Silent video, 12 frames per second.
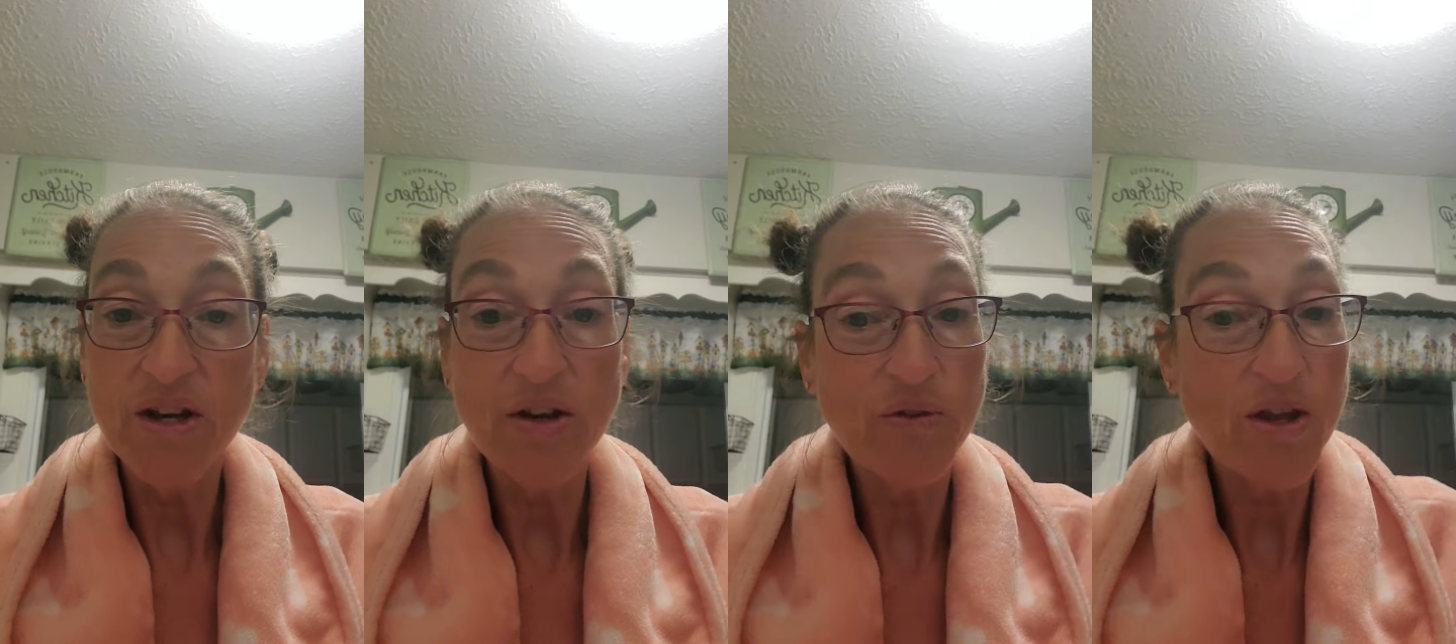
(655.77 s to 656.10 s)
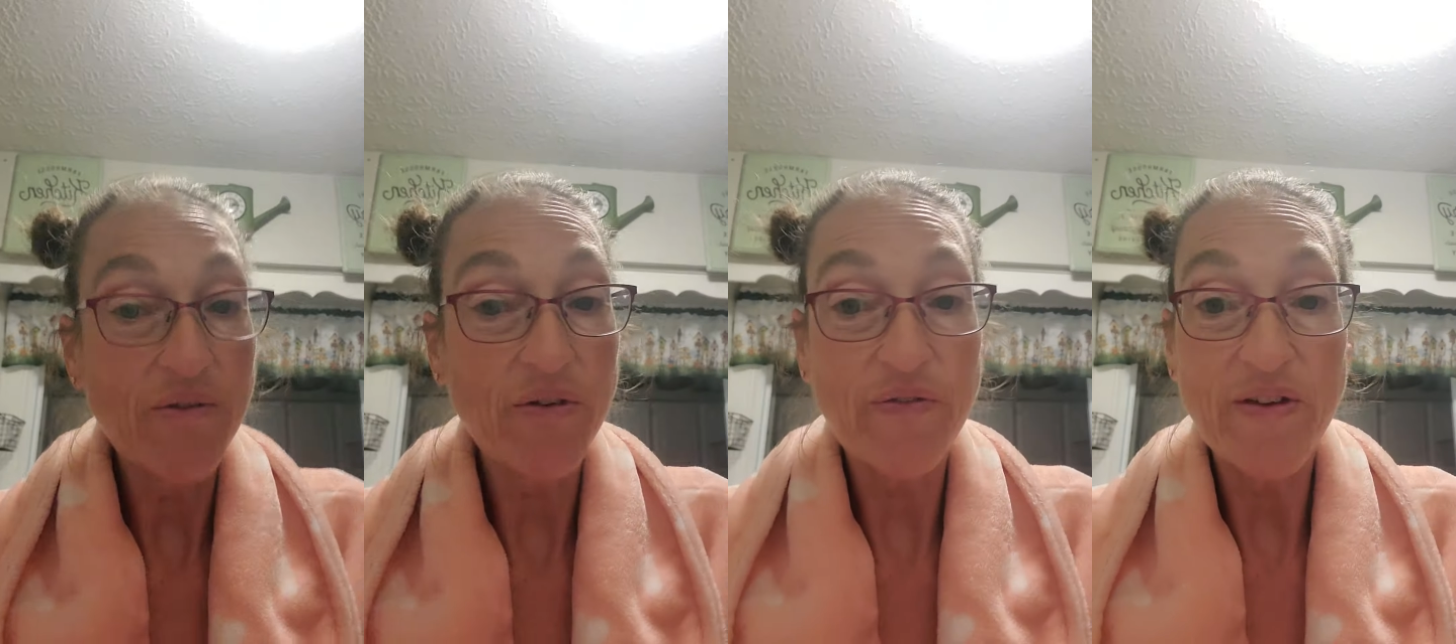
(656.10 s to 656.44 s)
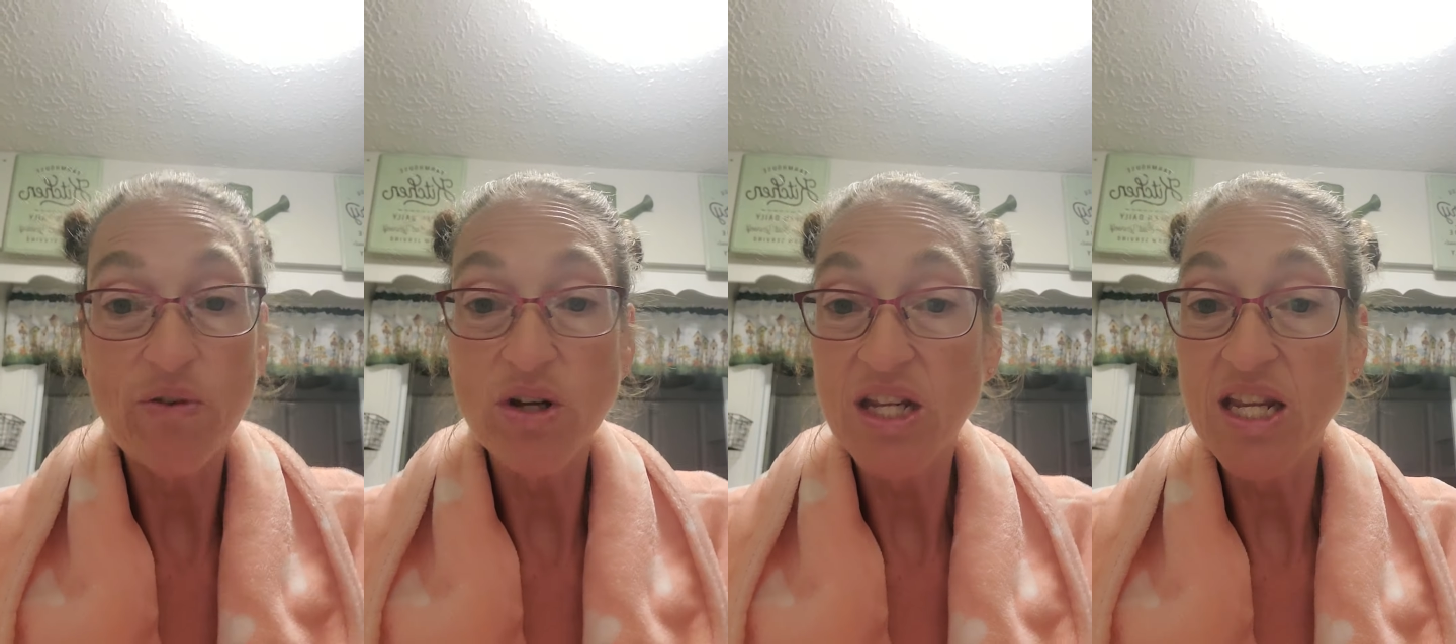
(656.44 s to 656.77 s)
it if you have a
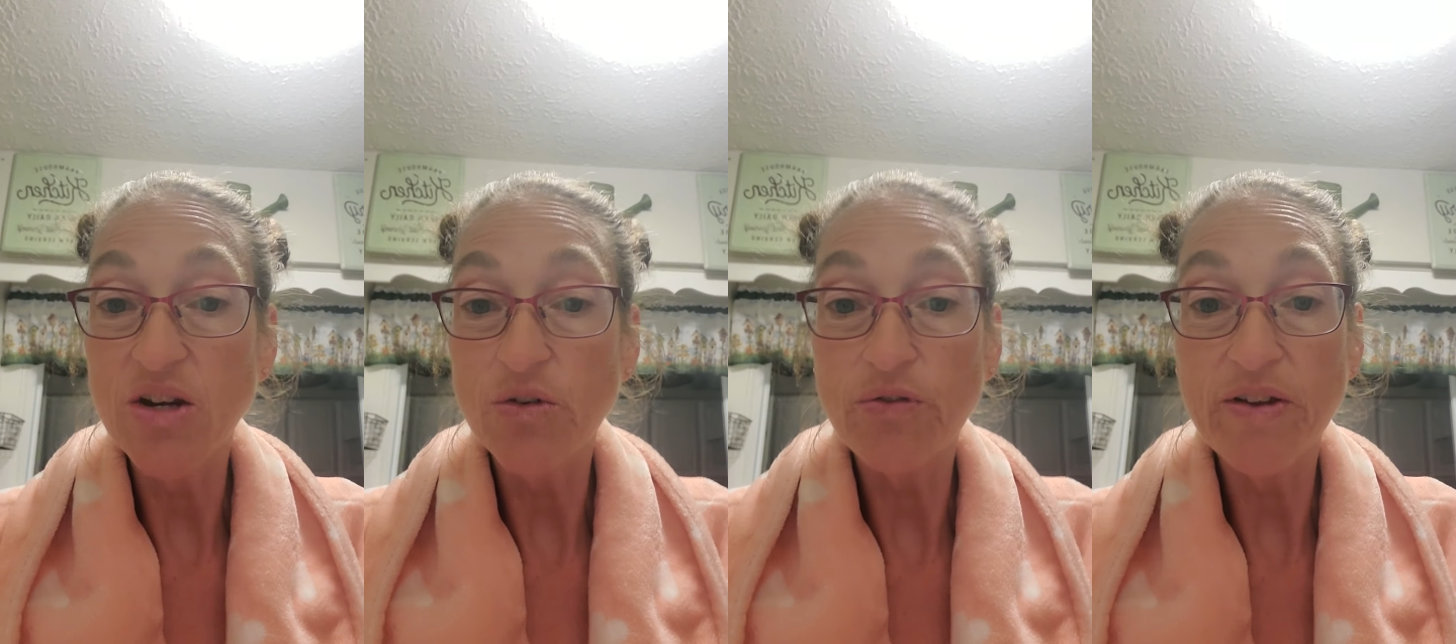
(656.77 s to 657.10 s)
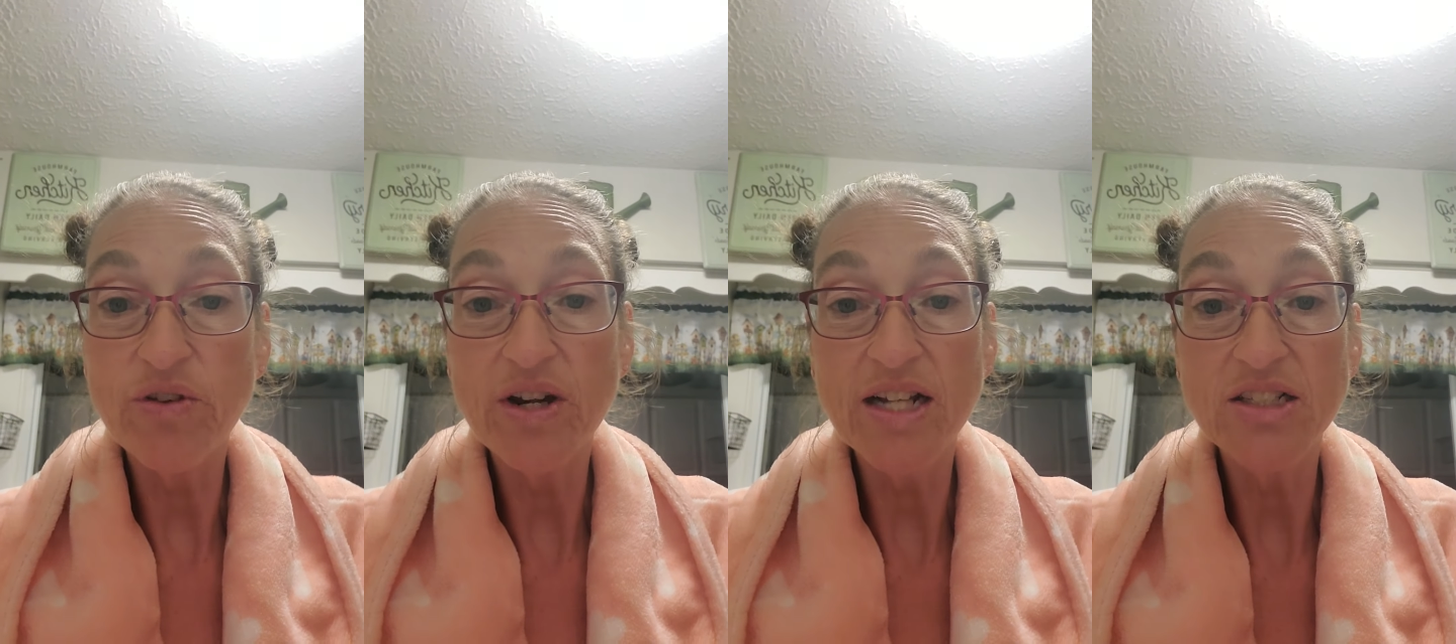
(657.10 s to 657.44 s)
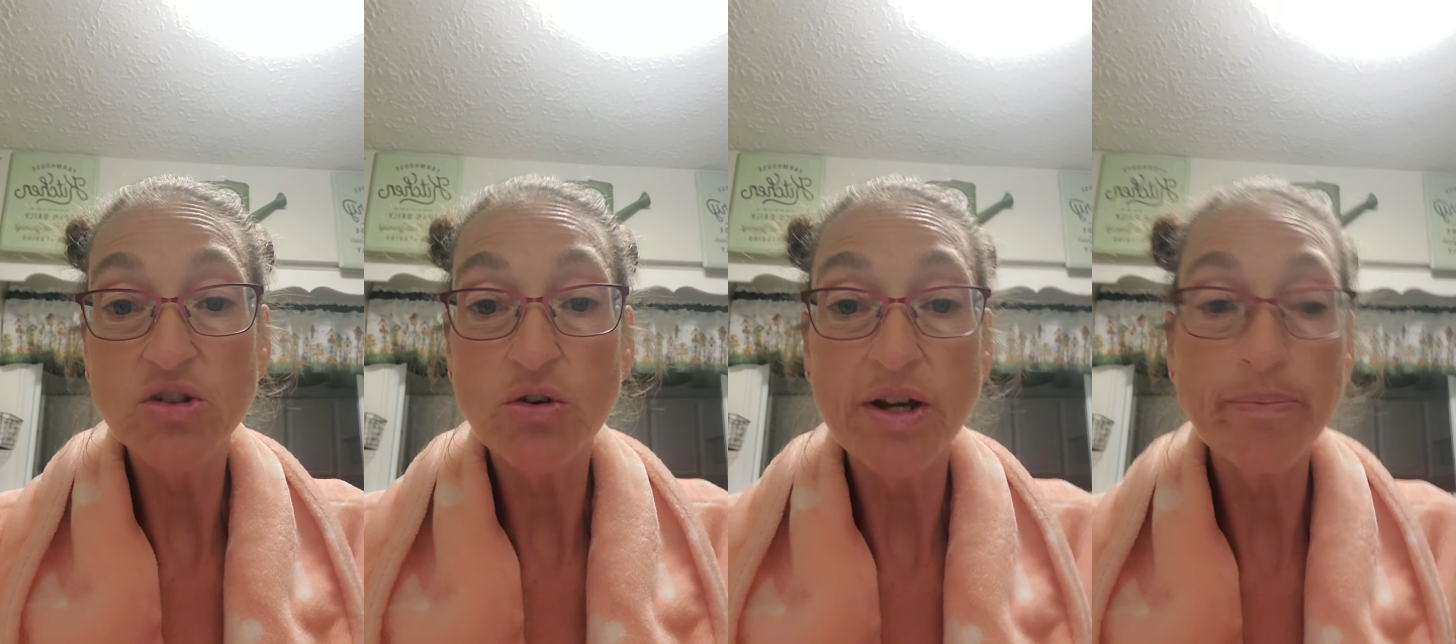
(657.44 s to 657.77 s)
favorite keto flavored
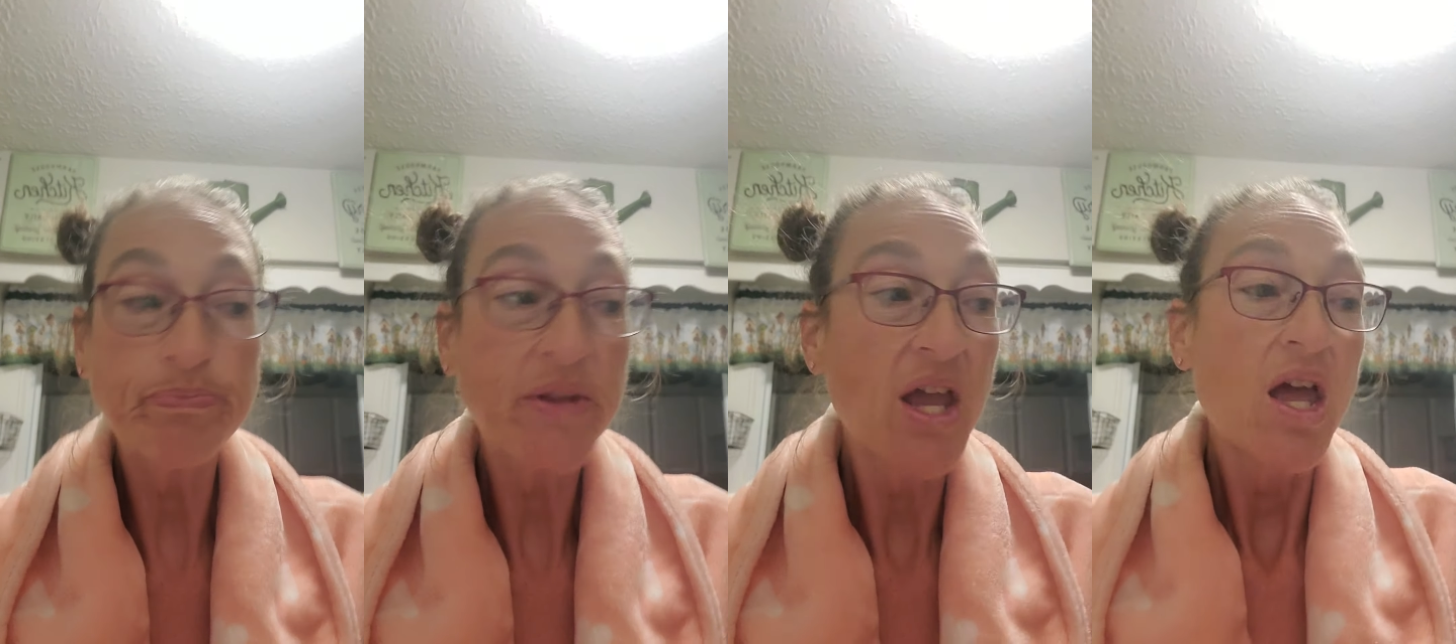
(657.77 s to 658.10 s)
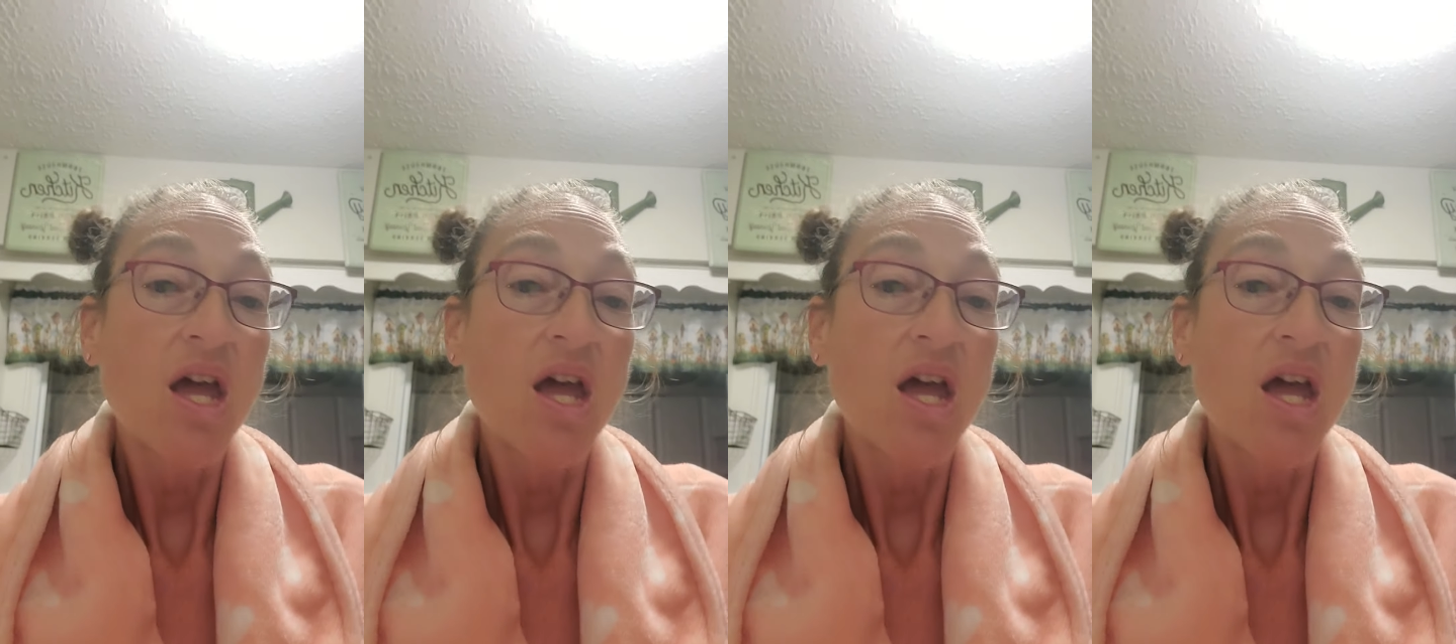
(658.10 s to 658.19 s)
ice cream.